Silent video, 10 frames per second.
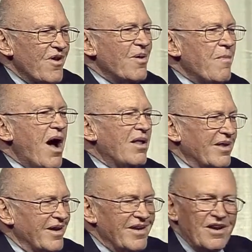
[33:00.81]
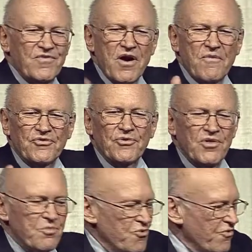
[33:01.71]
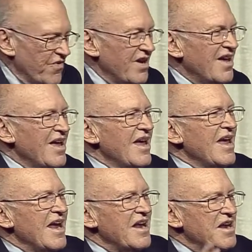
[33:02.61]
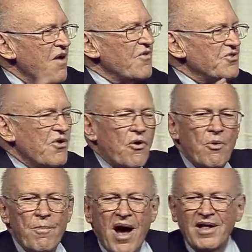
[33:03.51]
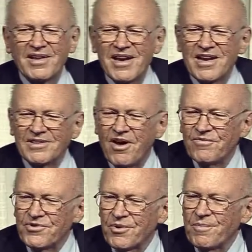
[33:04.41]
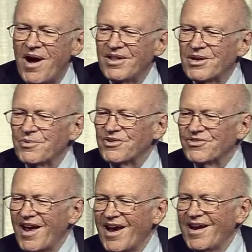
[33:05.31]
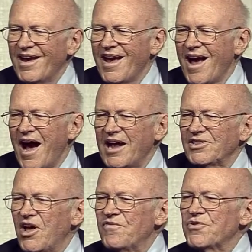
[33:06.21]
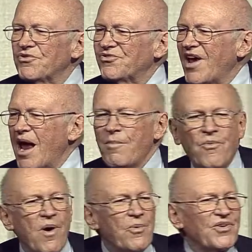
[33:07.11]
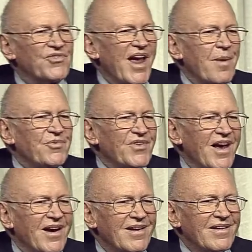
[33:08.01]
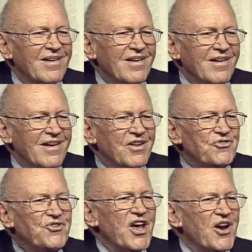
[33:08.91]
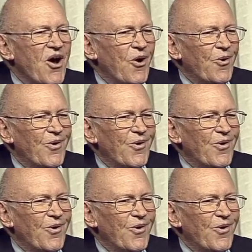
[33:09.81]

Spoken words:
of Molly, and if you ever saw the movie, he never told Molly he loved her. Molly would say, I love you, Sam, and what would Sam say? Ditto.